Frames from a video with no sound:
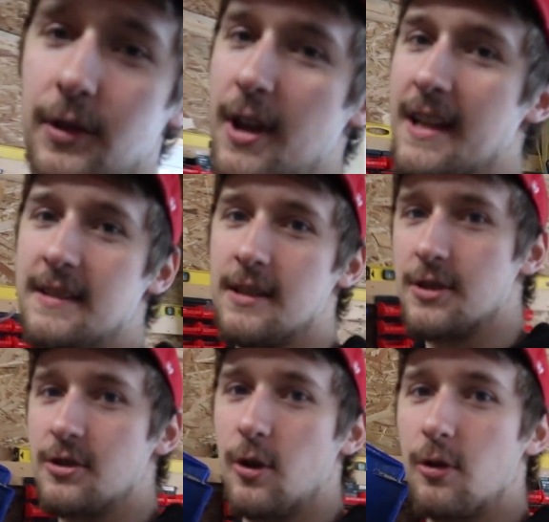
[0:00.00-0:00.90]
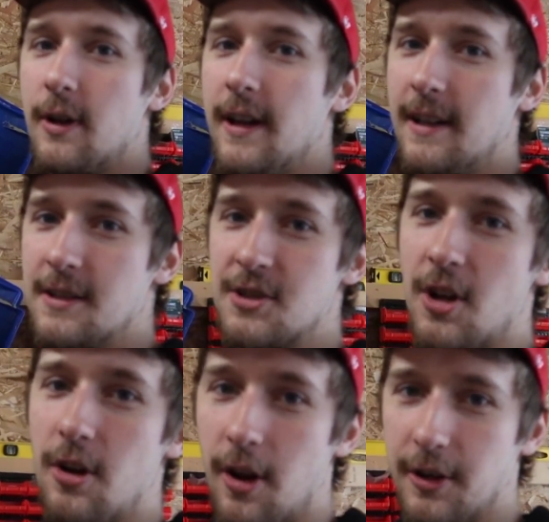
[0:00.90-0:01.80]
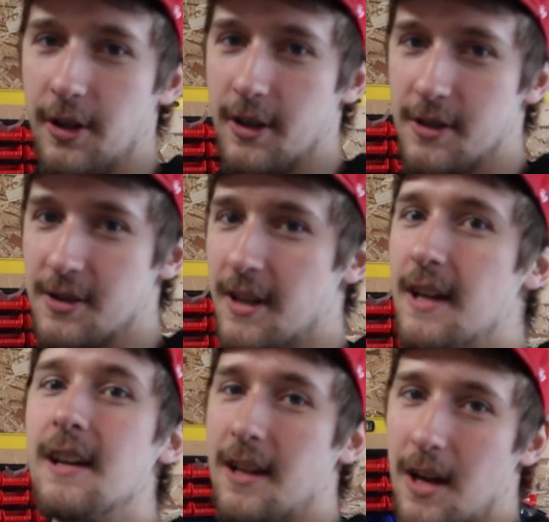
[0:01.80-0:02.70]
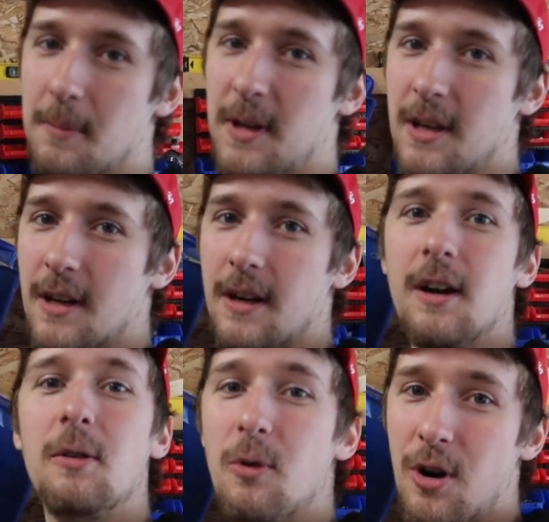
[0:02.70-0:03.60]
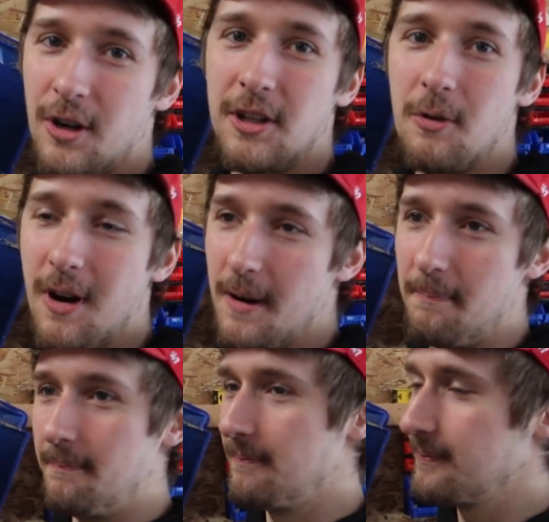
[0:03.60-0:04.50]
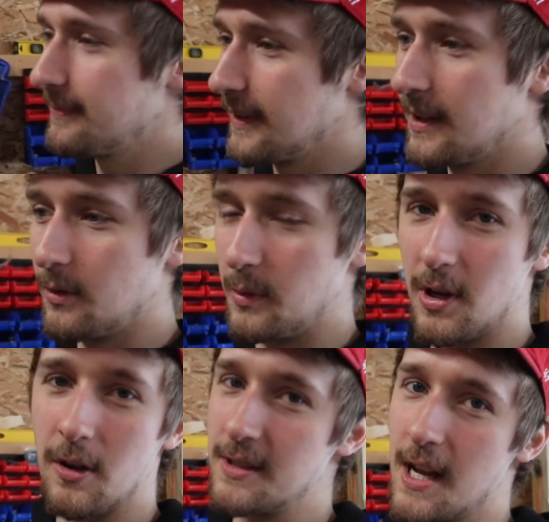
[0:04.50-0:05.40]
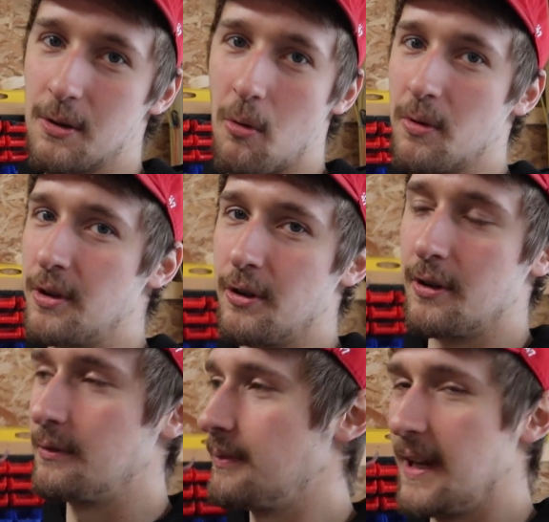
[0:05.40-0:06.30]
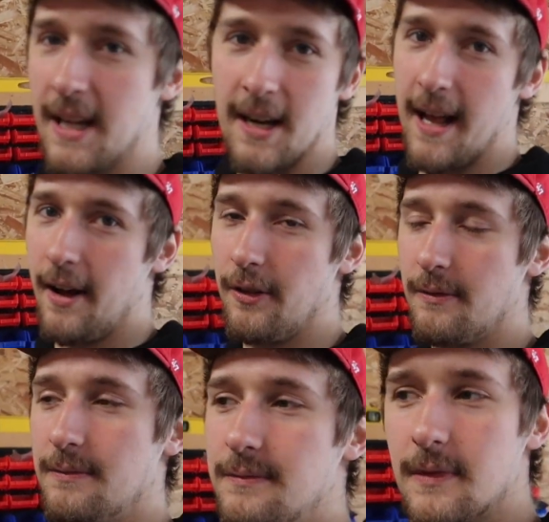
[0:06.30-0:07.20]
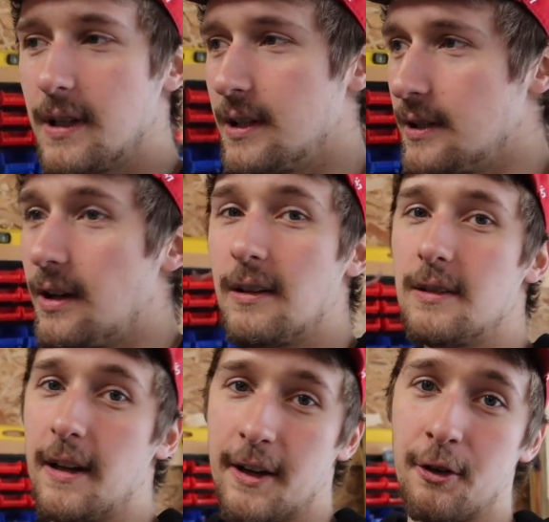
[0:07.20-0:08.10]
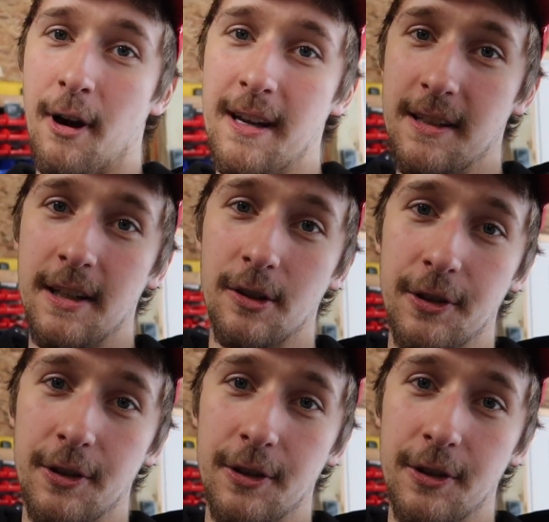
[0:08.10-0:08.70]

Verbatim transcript: you guys need a snorkel kit installed on yours, come here. come here. We'll hook you up. We know exactly what we're doing, in and out. right. a uh, great deal,